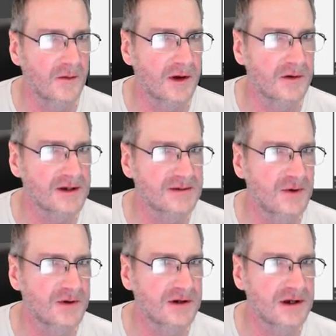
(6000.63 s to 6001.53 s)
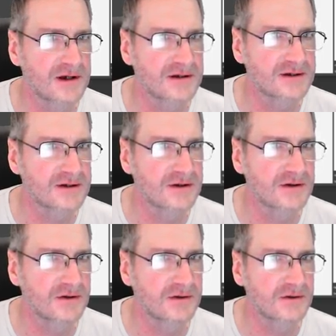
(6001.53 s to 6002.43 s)
We're going to export it
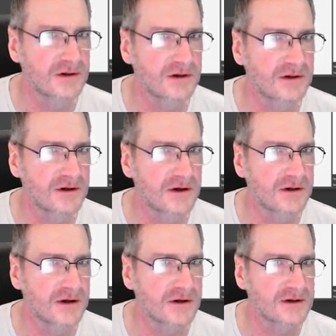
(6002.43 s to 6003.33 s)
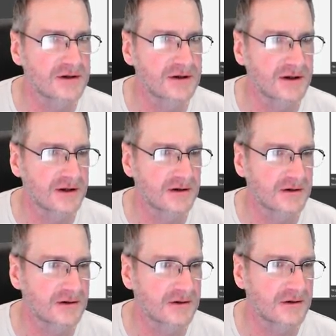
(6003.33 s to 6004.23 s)
into... No, don't do that.